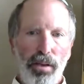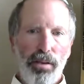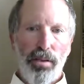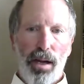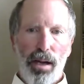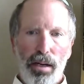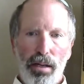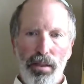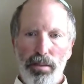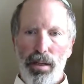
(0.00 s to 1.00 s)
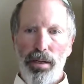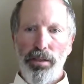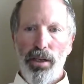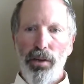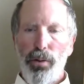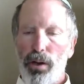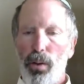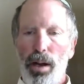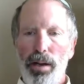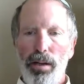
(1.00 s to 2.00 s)
No dark energy
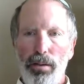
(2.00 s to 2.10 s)
required,